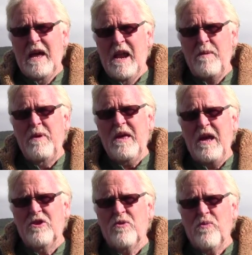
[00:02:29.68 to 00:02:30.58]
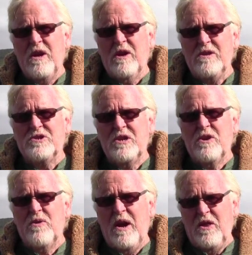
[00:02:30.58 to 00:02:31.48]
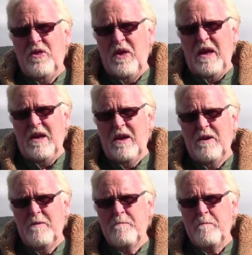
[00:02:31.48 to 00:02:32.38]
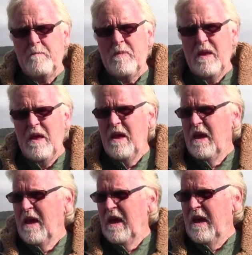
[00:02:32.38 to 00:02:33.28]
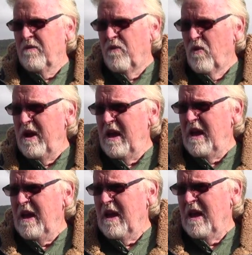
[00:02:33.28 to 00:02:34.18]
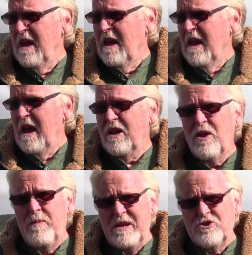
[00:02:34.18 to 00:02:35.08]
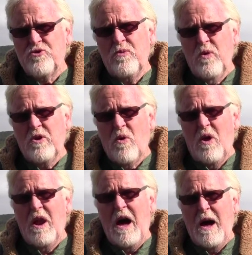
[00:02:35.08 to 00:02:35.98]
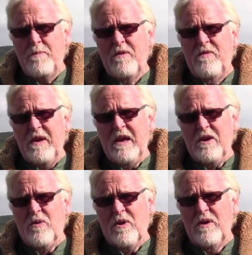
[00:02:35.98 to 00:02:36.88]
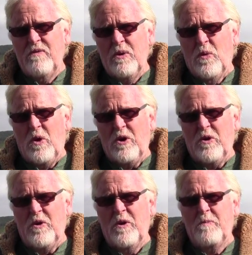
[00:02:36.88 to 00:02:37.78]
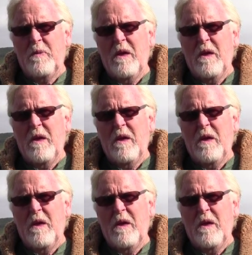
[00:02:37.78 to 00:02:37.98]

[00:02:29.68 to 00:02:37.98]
and I began to reconsider and think. If we at the ministry we call Apavia or Living Water